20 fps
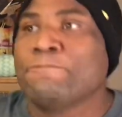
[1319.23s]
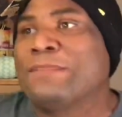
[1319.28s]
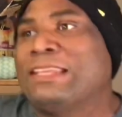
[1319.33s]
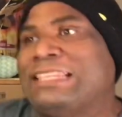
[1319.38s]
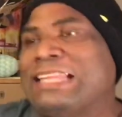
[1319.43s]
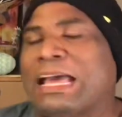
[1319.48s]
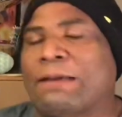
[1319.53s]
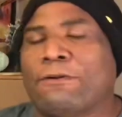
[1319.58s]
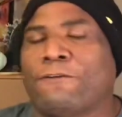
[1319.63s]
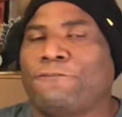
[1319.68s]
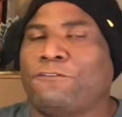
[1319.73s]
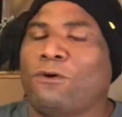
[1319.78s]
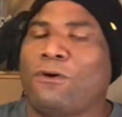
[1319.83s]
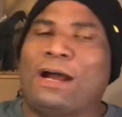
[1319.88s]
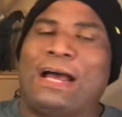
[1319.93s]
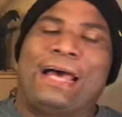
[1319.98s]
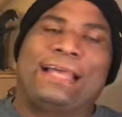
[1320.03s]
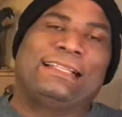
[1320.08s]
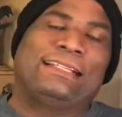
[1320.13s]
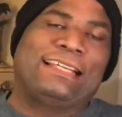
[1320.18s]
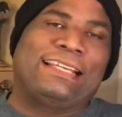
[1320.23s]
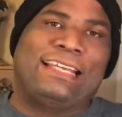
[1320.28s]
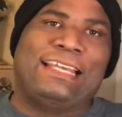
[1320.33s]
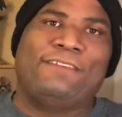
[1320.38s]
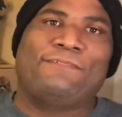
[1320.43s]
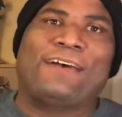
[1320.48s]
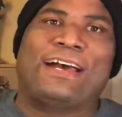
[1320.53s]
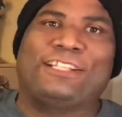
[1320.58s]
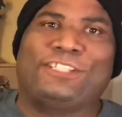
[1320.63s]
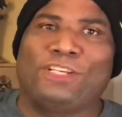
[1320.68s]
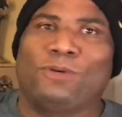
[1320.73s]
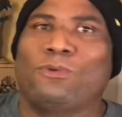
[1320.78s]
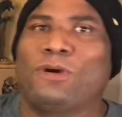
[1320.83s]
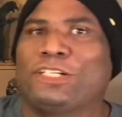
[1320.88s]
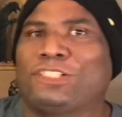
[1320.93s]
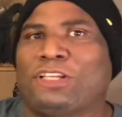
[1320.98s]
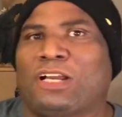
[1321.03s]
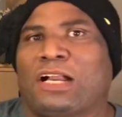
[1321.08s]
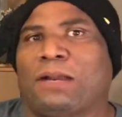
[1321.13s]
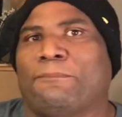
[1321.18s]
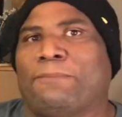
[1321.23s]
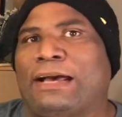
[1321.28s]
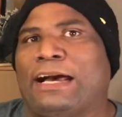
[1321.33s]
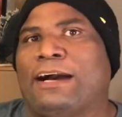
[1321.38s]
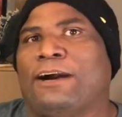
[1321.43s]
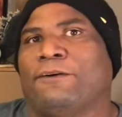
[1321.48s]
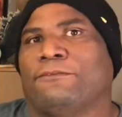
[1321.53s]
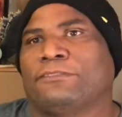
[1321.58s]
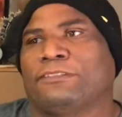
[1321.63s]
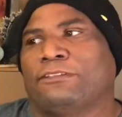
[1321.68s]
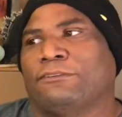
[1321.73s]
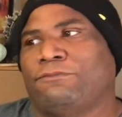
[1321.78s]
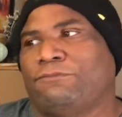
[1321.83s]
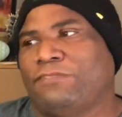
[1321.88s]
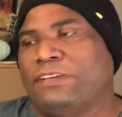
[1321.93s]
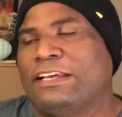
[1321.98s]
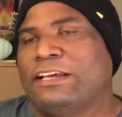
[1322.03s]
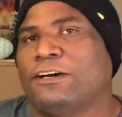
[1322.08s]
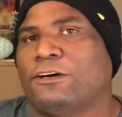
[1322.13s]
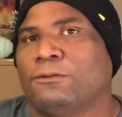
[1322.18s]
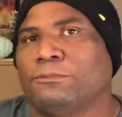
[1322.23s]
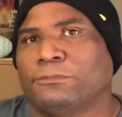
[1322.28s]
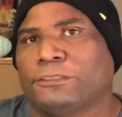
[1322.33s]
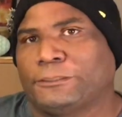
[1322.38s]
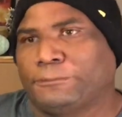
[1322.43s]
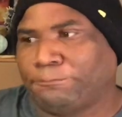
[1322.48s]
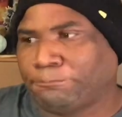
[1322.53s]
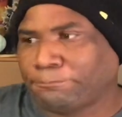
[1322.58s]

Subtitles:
Now, before I leave, I do want to talk about the films,